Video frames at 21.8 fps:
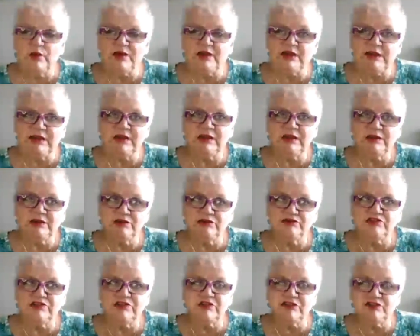we
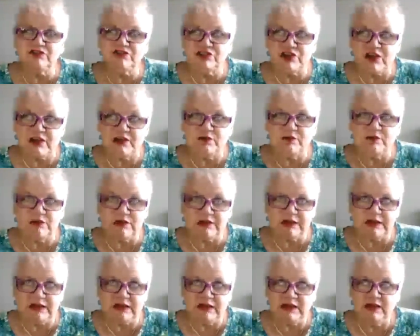just
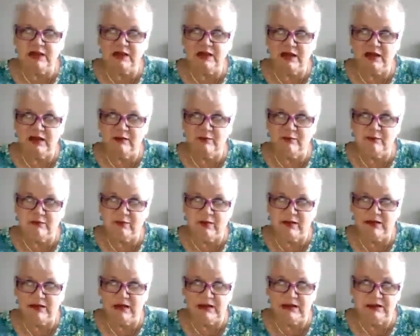generally,
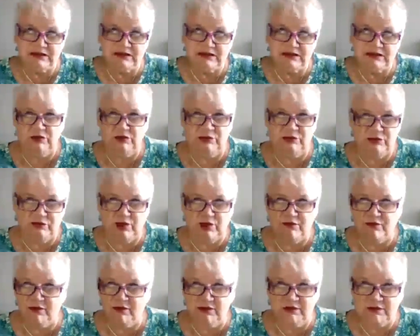um, I, I, think you, you,
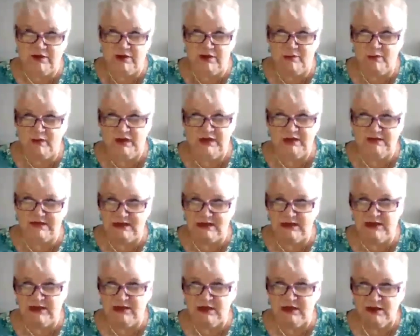covered an
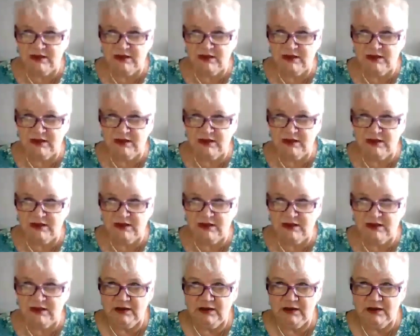amazing uh,
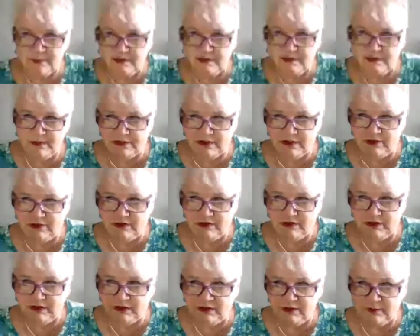topic there,
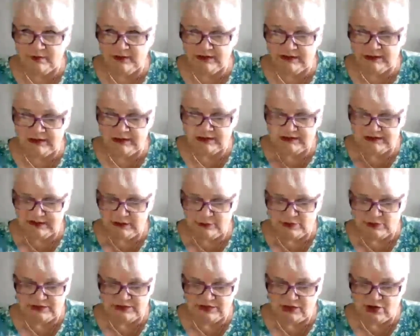Erika. Let's see
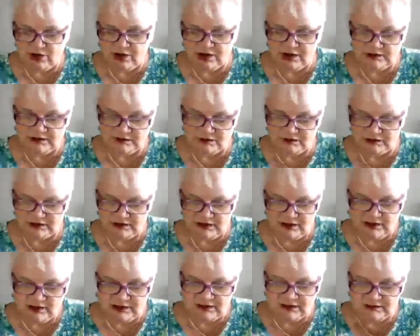what the cards are
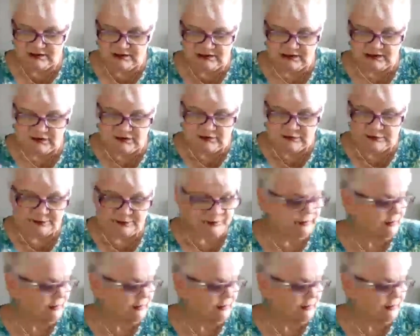telling us here.